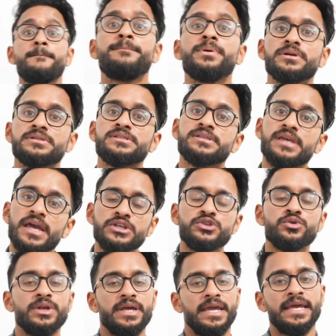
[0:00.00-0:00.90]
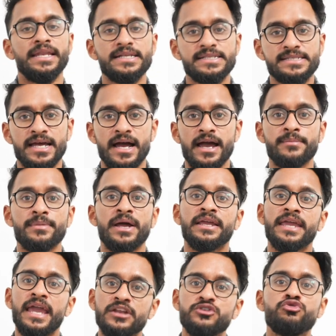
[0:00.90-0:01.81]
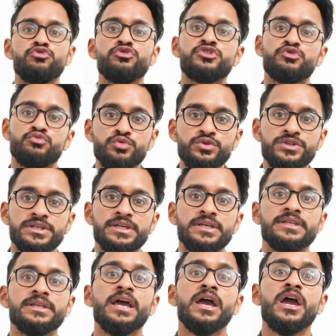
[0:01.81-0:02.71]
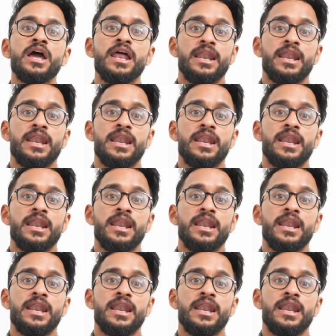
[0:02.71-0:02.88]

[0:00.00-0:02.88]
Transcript: but schedule in a time and get into this routine.